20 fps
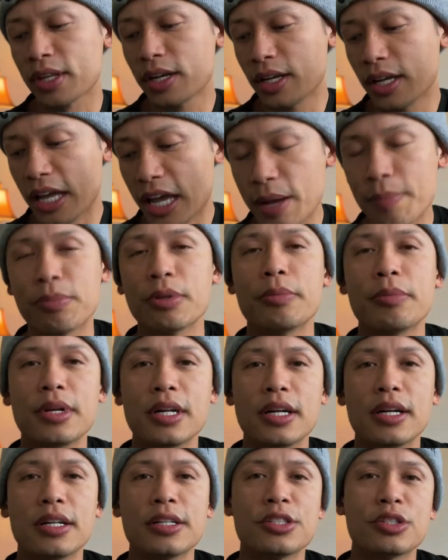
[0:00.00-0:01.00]

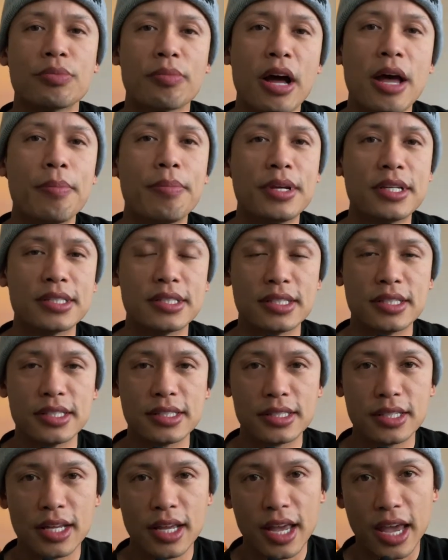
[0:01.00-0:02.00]
implemented into my
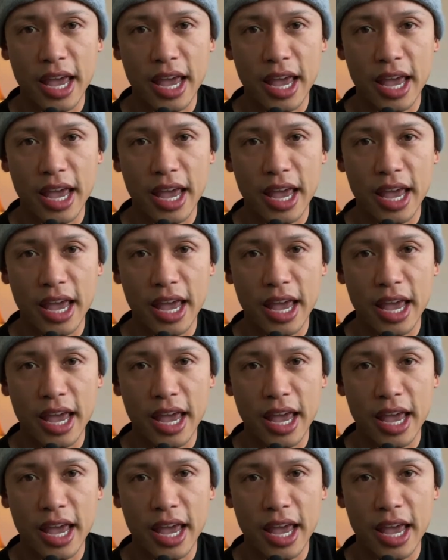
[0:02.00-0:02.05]
business